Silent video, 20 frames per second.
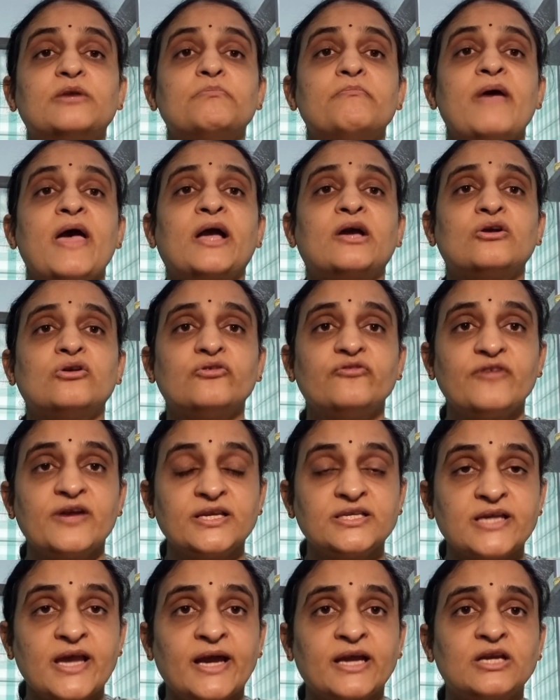macrophage
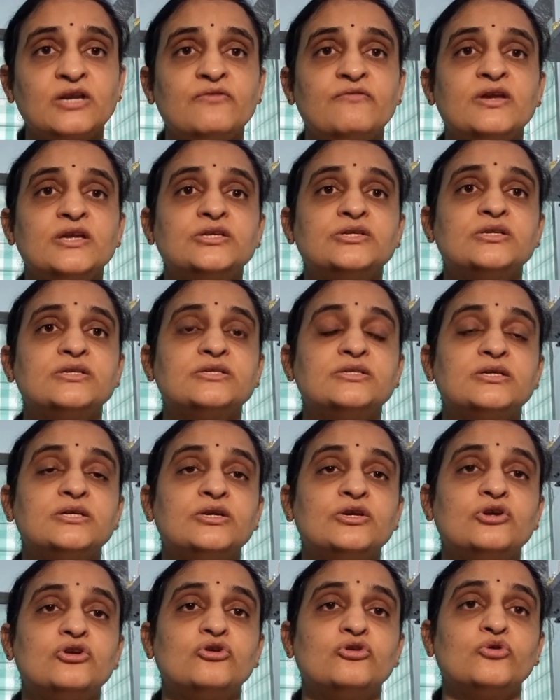activation
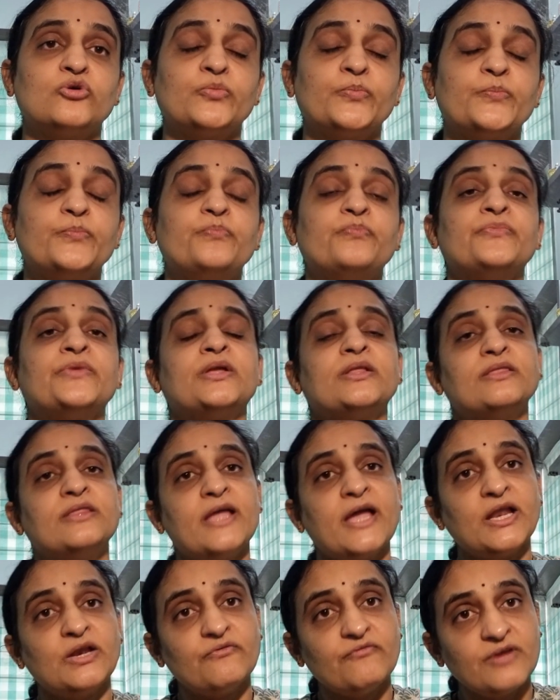syndrome,
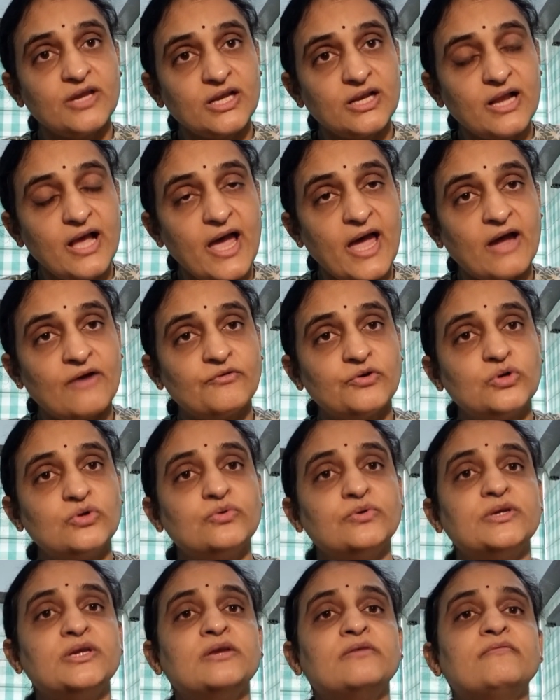then we'll have to
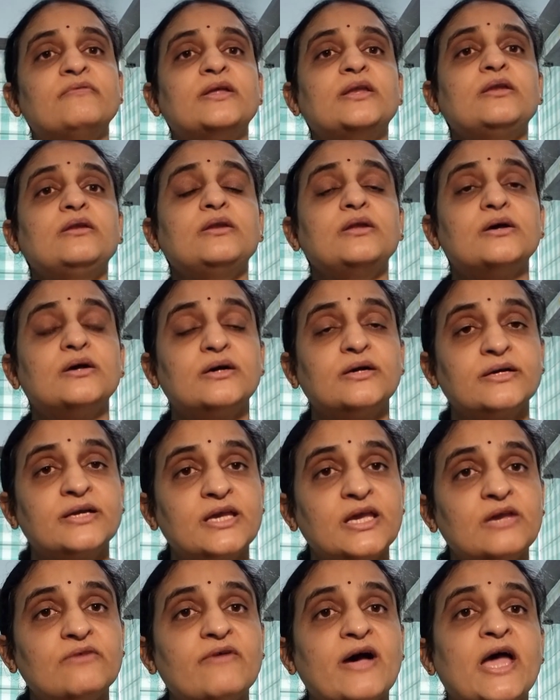even
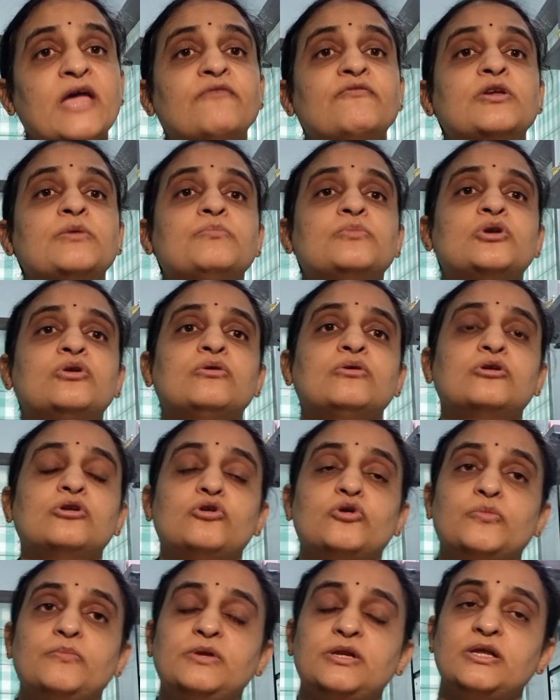give IV
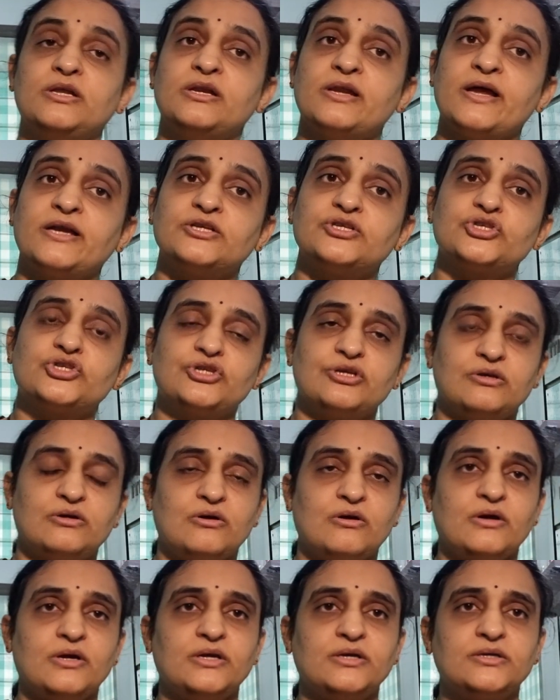immunoglobulin and
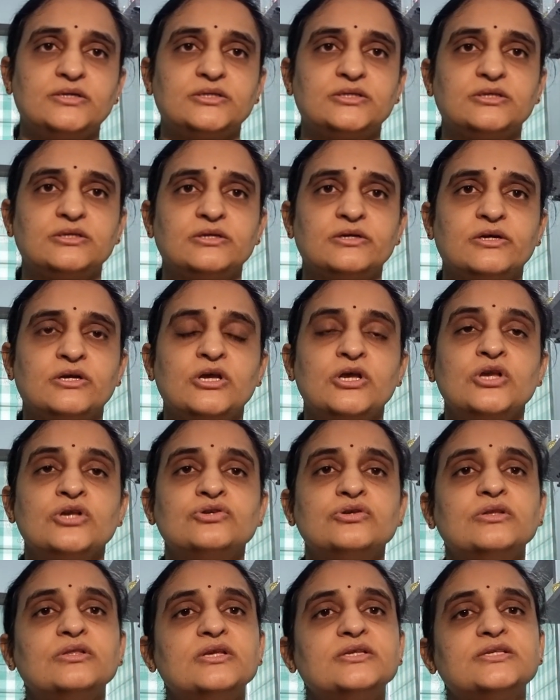steroids.
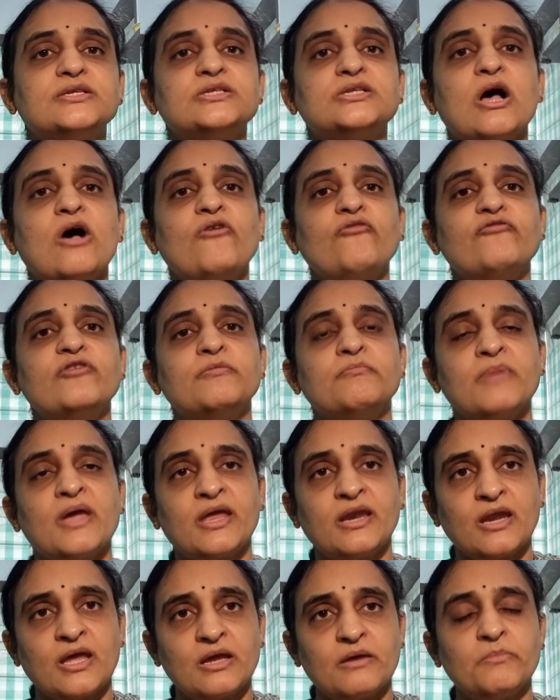So this is how we
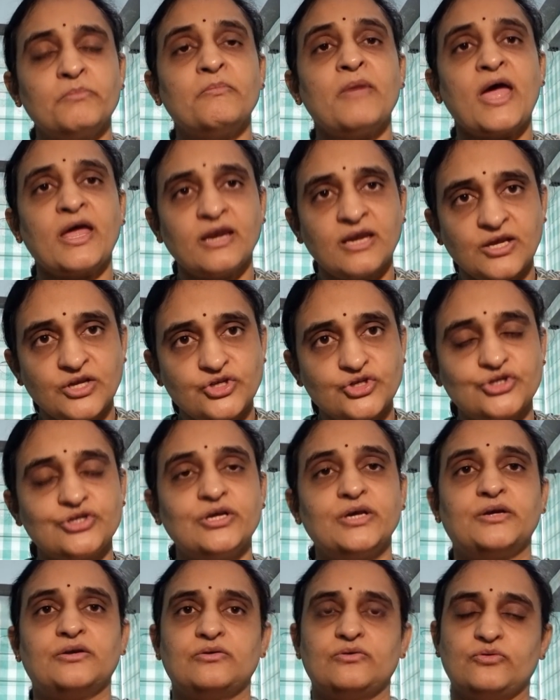manage
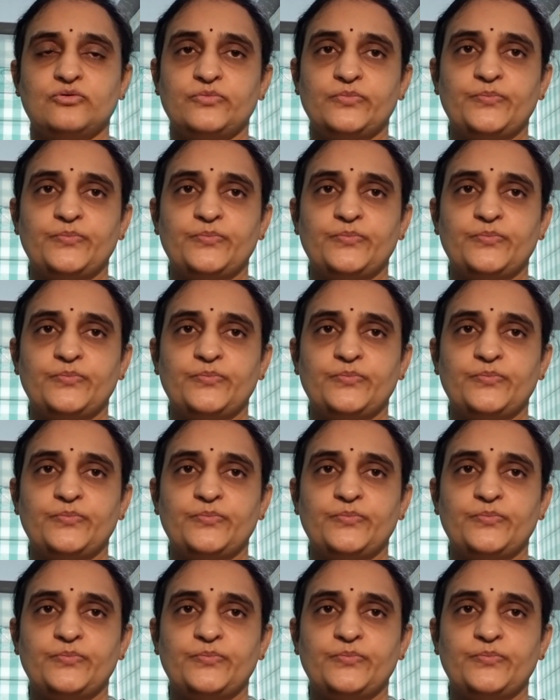dengue.